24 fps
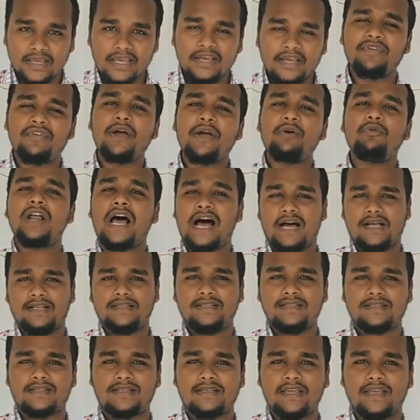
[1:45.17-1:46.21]
If I would
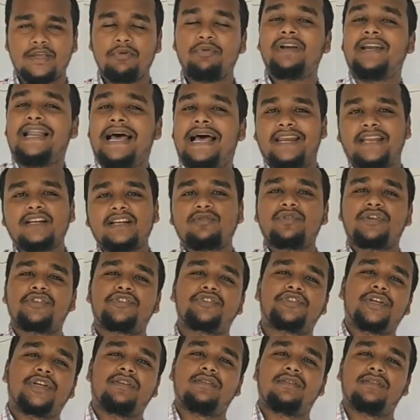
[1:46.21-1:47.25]
ask you a direct
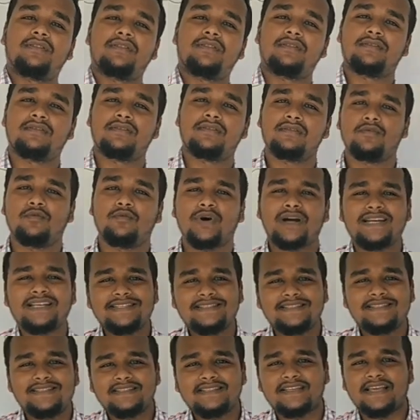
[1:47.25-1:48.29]
question, what
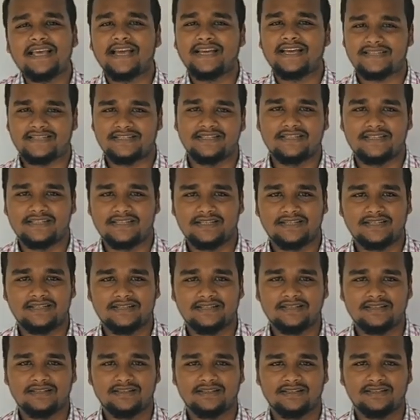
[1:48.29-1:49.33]
is this acid?
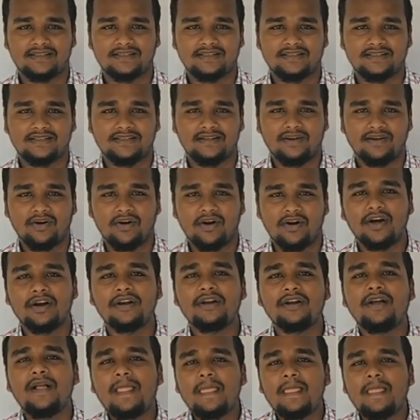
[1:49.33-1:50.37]

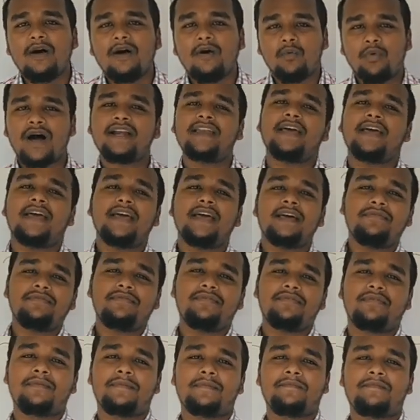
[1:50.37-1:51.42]
Or what have
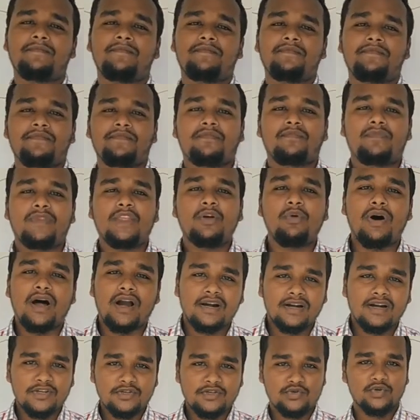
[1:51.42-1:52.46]
you
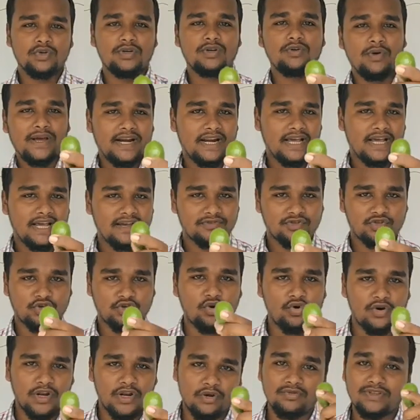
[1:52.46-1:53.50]
understood when I have
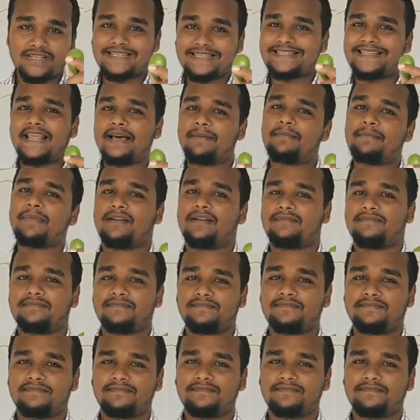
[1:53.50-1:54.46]
showed you this lemon?